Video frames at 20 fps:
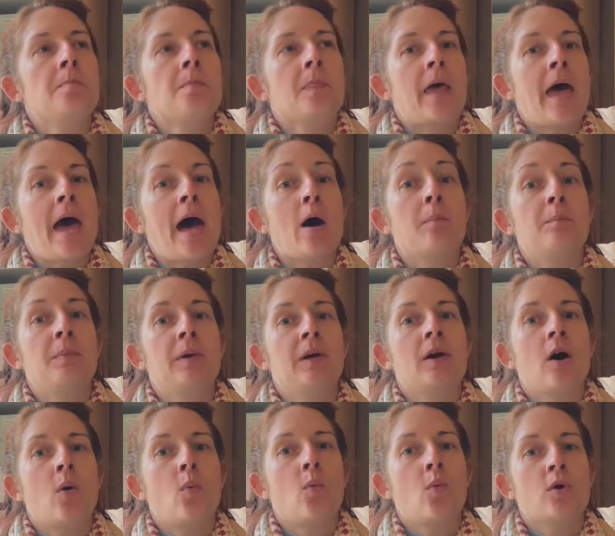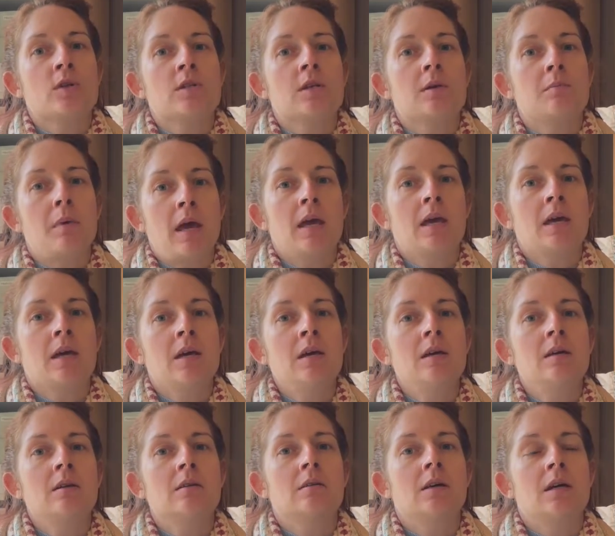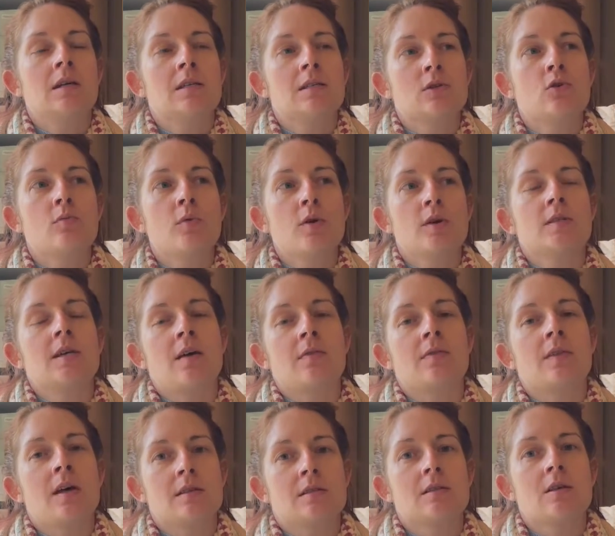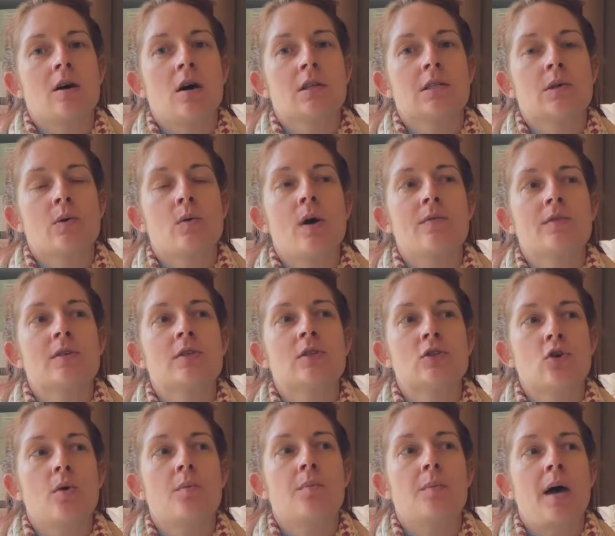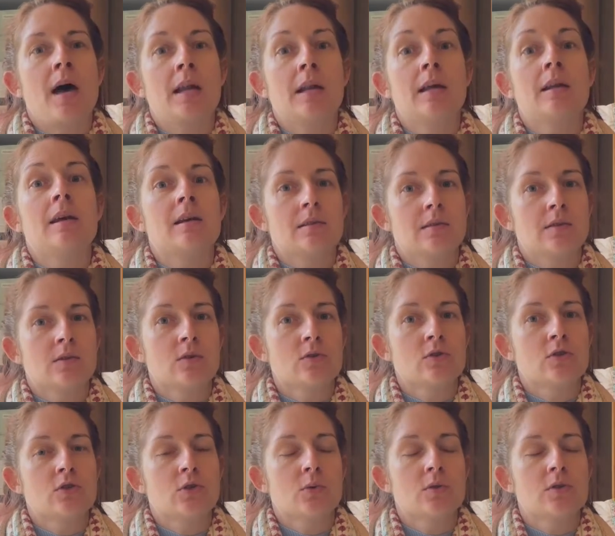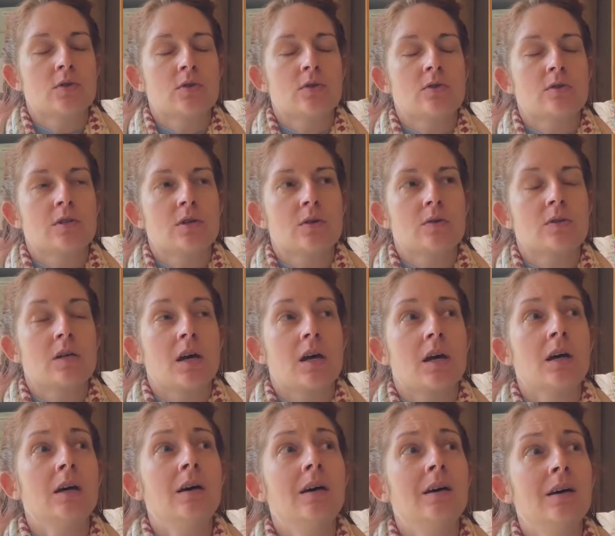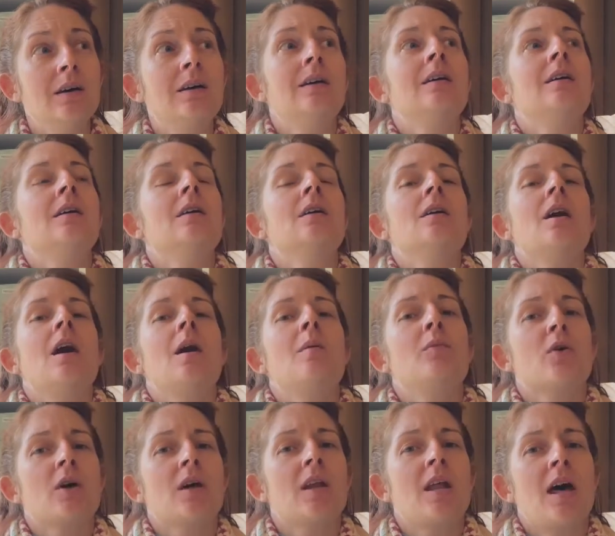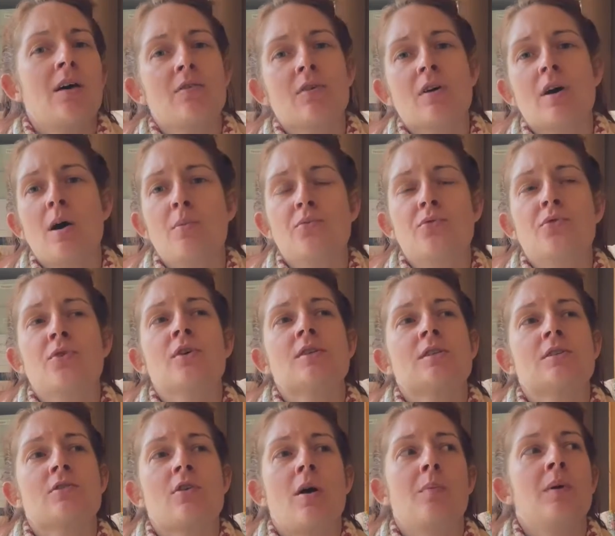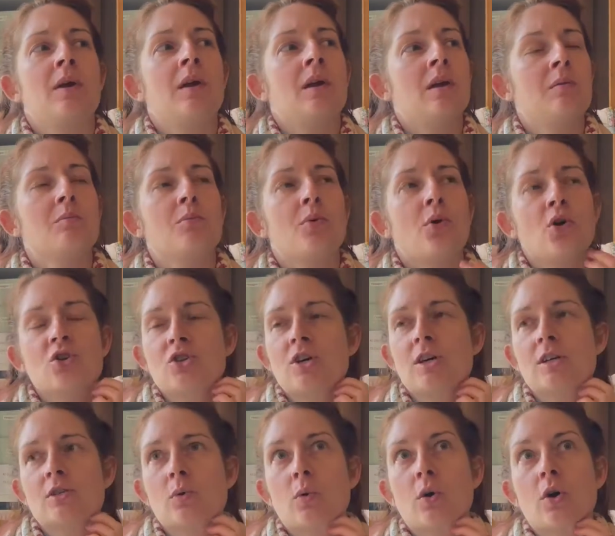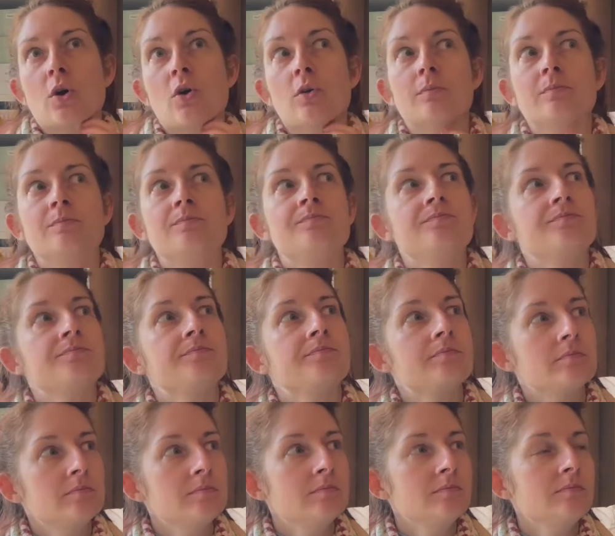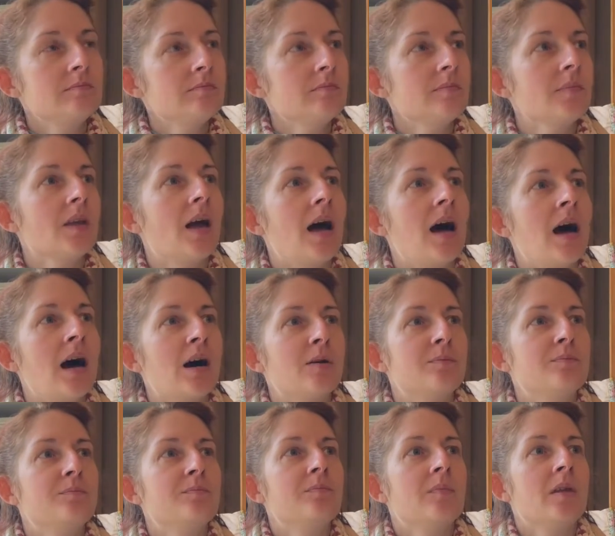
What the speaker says: how big I want to make it. It's almost at that size, so I'll have to stop adding hexagons to it soon. So I was like, I'm not going to have a comfort scrappy project to work on. And